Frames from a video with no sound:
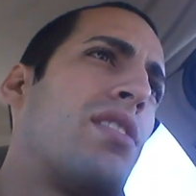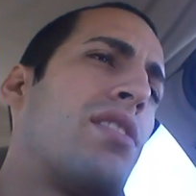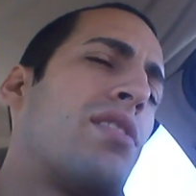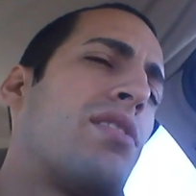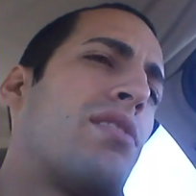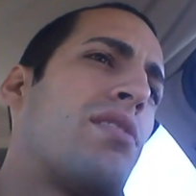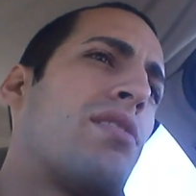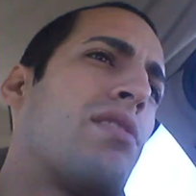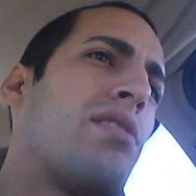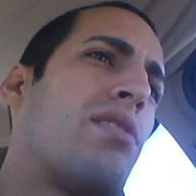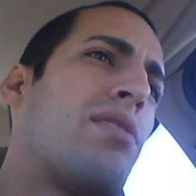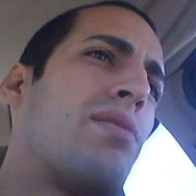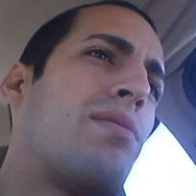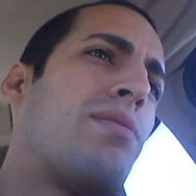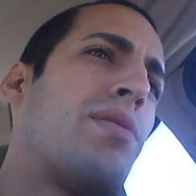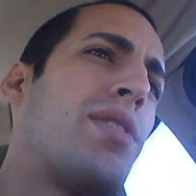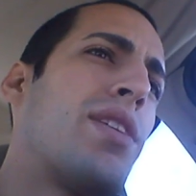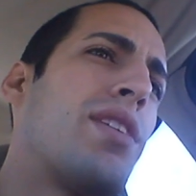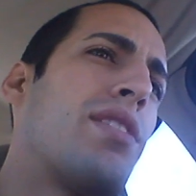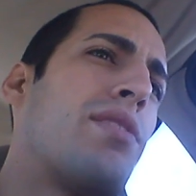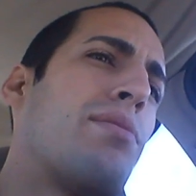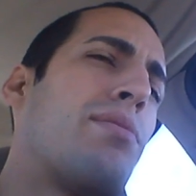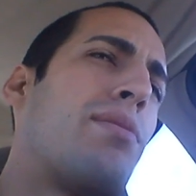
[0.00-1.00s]
So
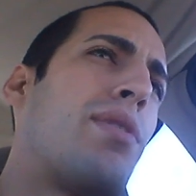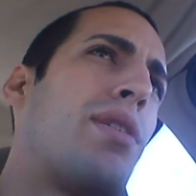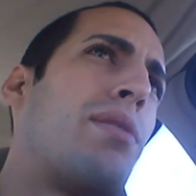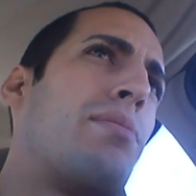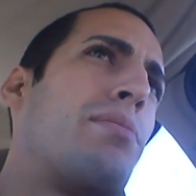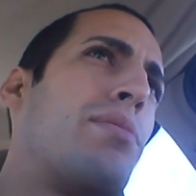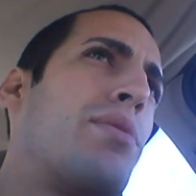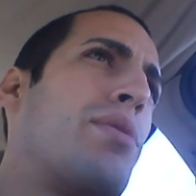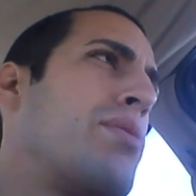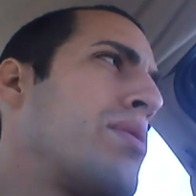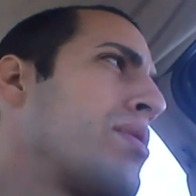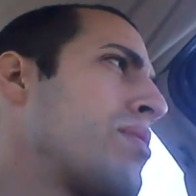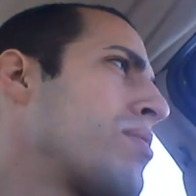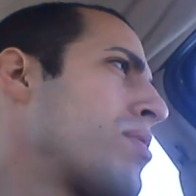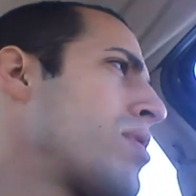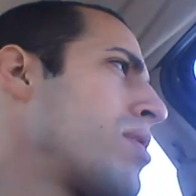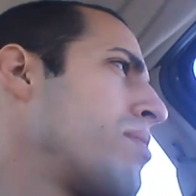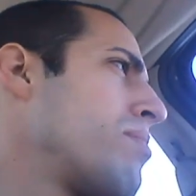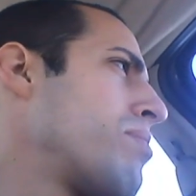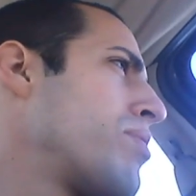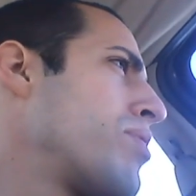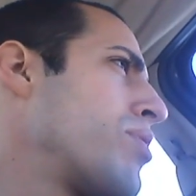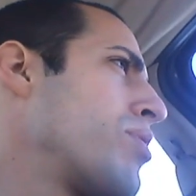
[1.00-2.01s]
that's why I'm doing what
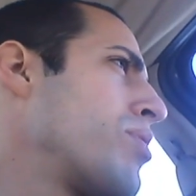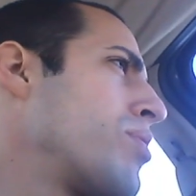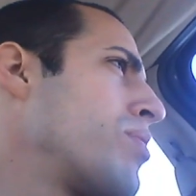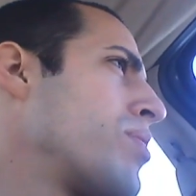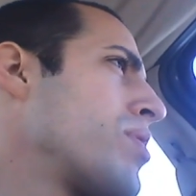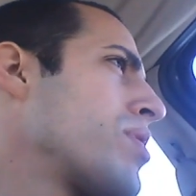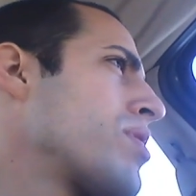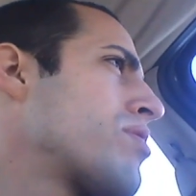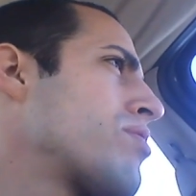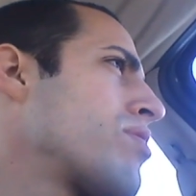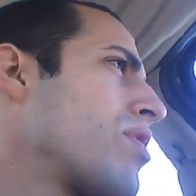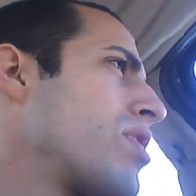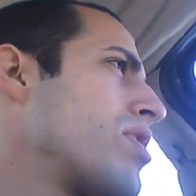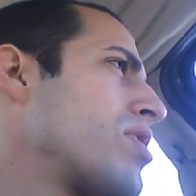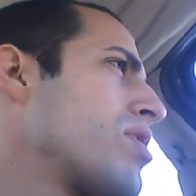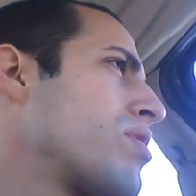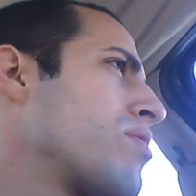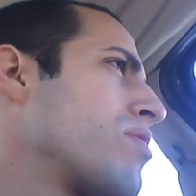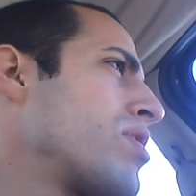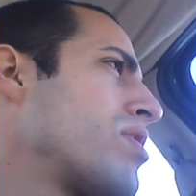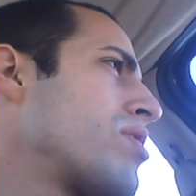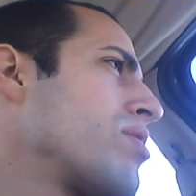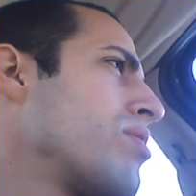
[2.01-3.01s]
I'm doing, trying to
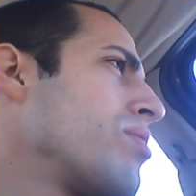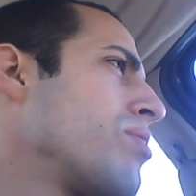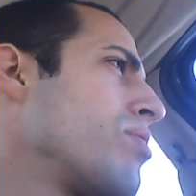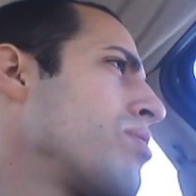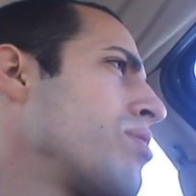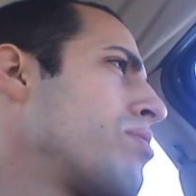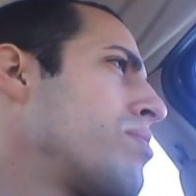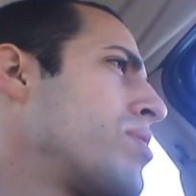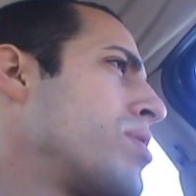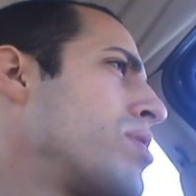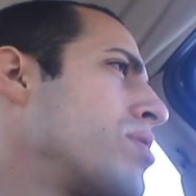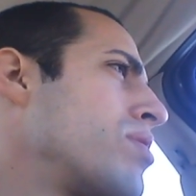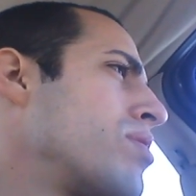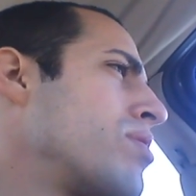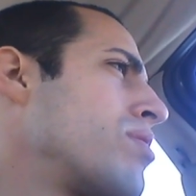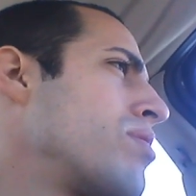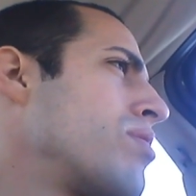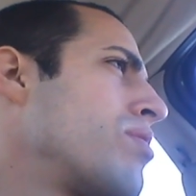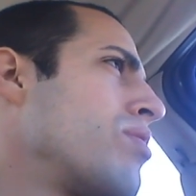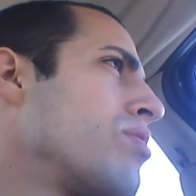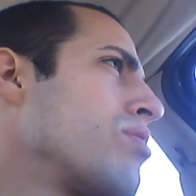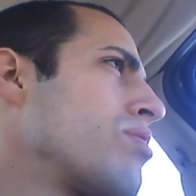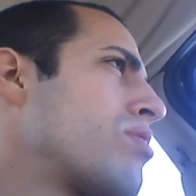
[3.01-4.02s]
create the
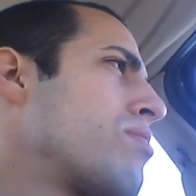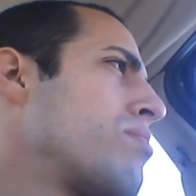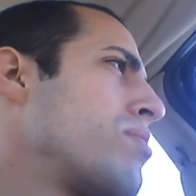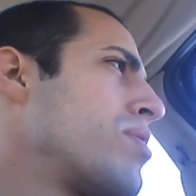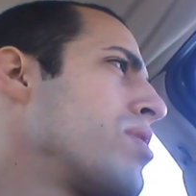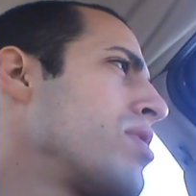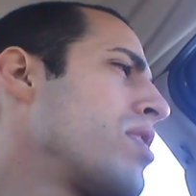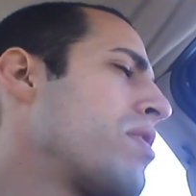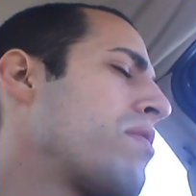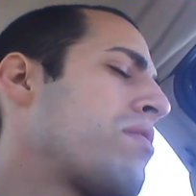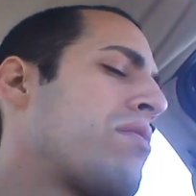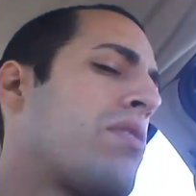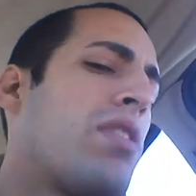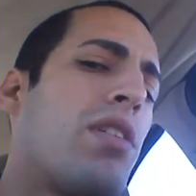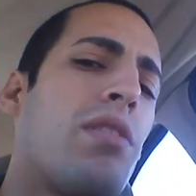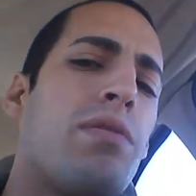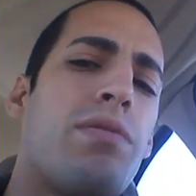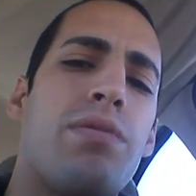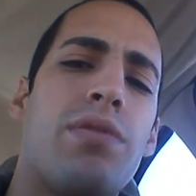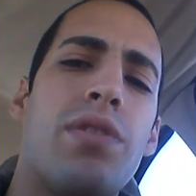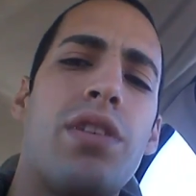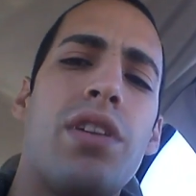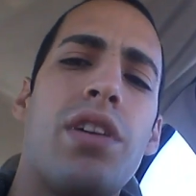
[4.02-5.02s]
ultimate lifestyle
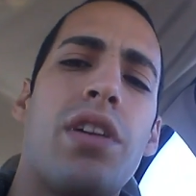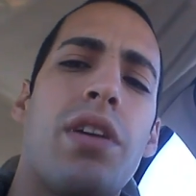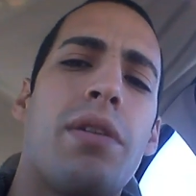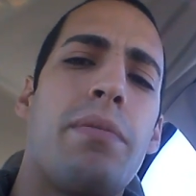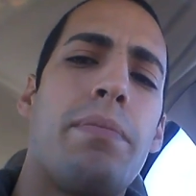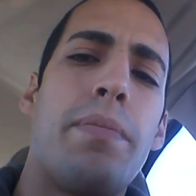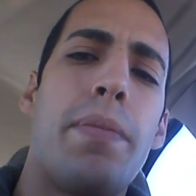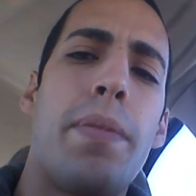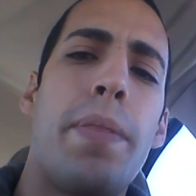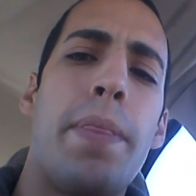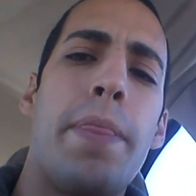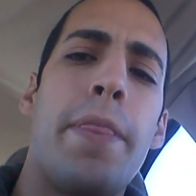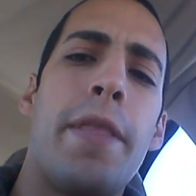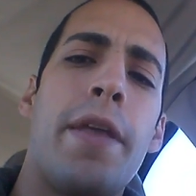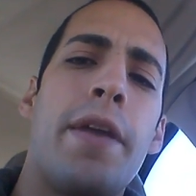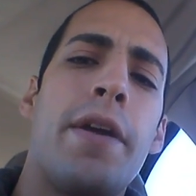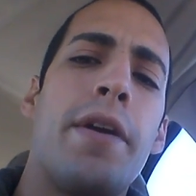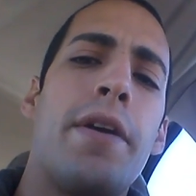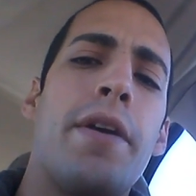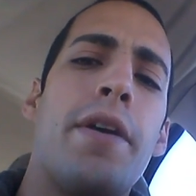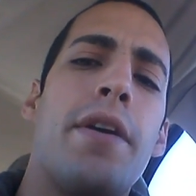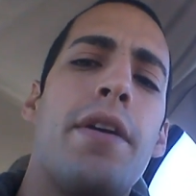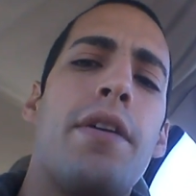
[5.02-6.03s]
freedom
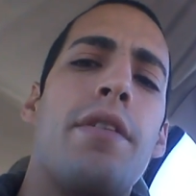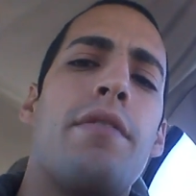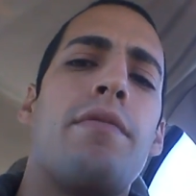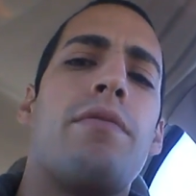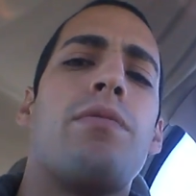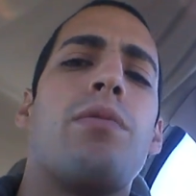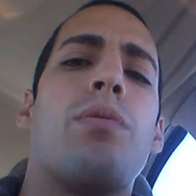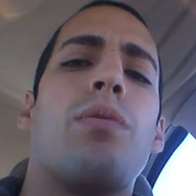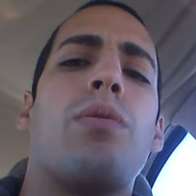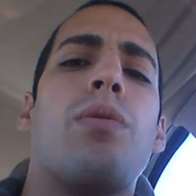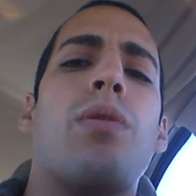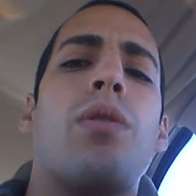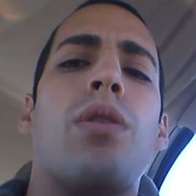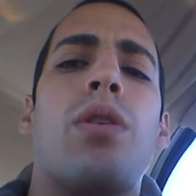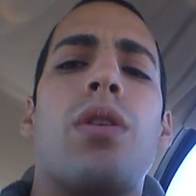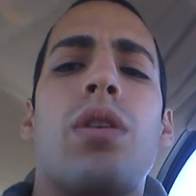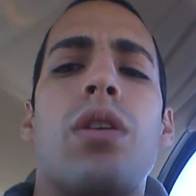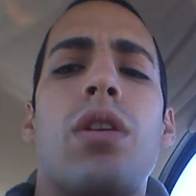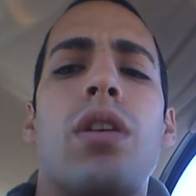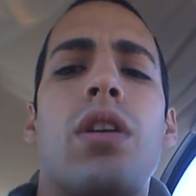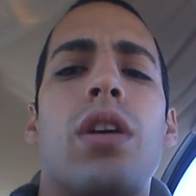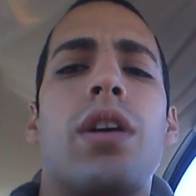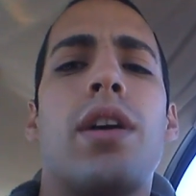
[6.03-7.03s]

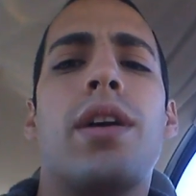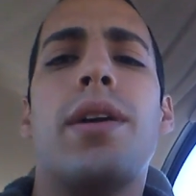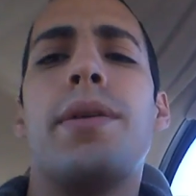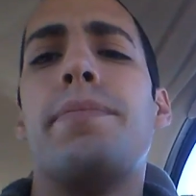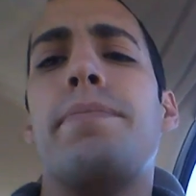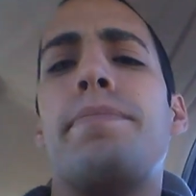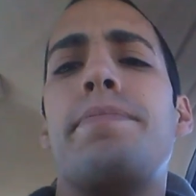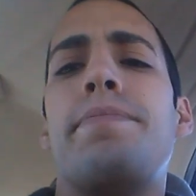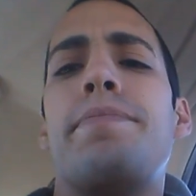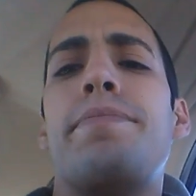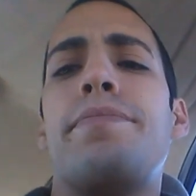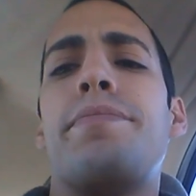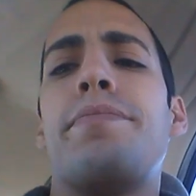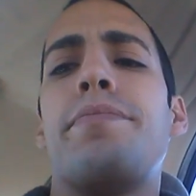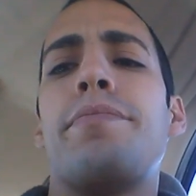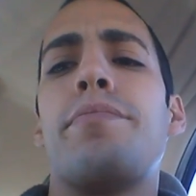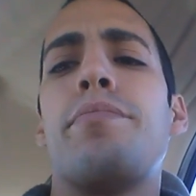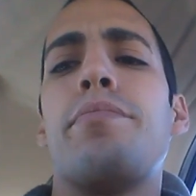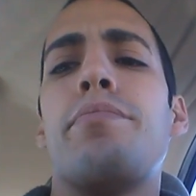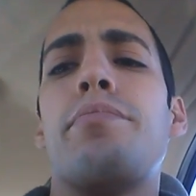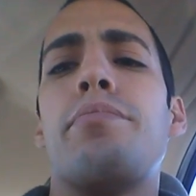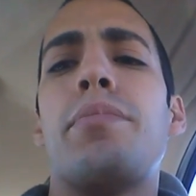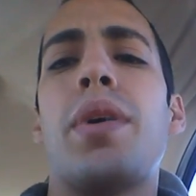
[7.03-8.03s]
for
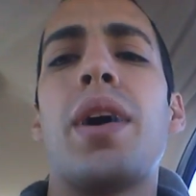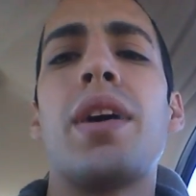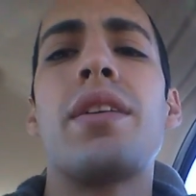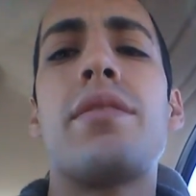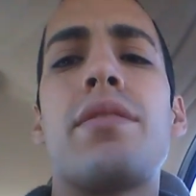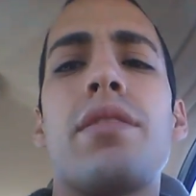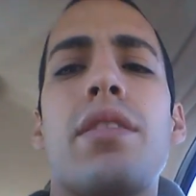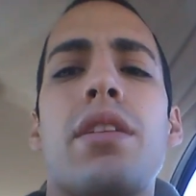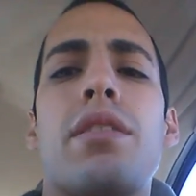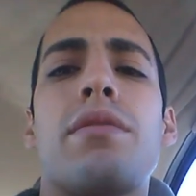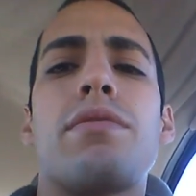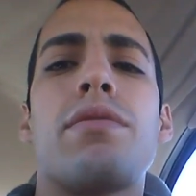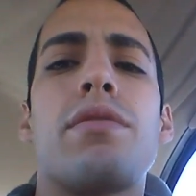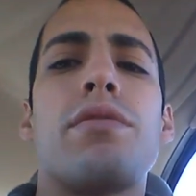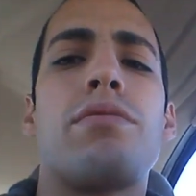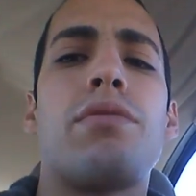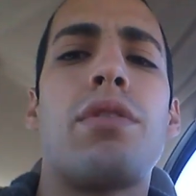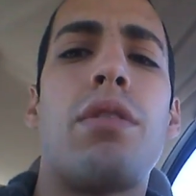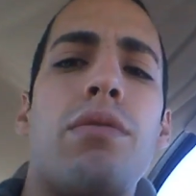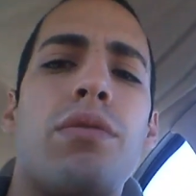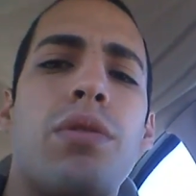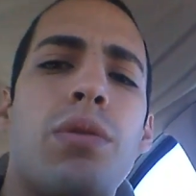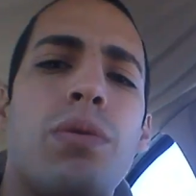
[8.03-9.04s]
myself and
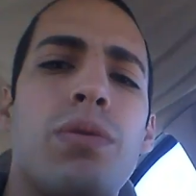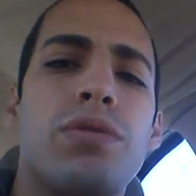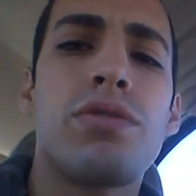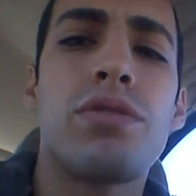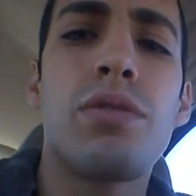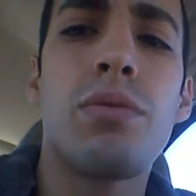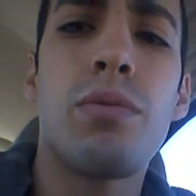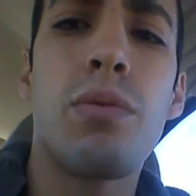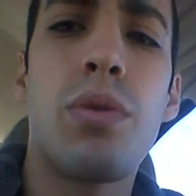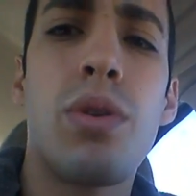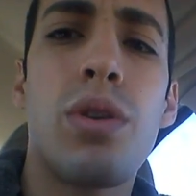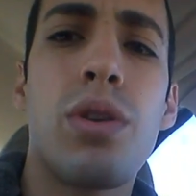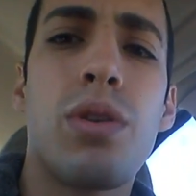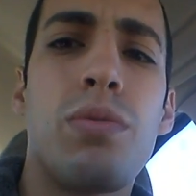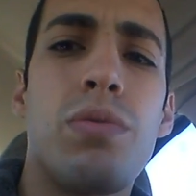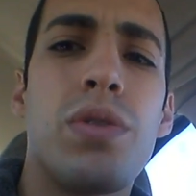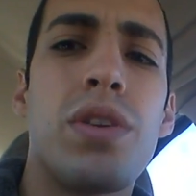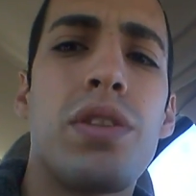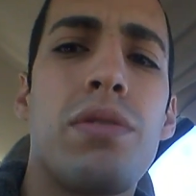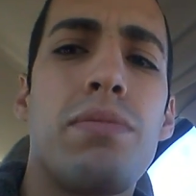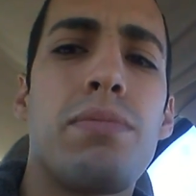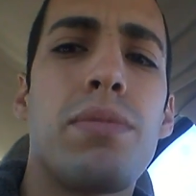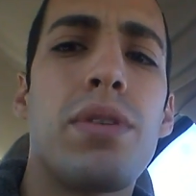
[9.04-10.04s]
for whoever wants to work
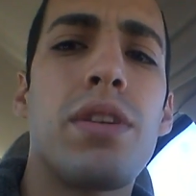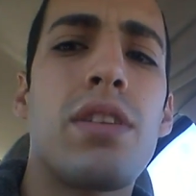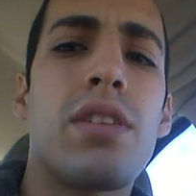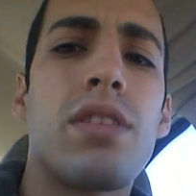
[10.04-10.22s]
with me.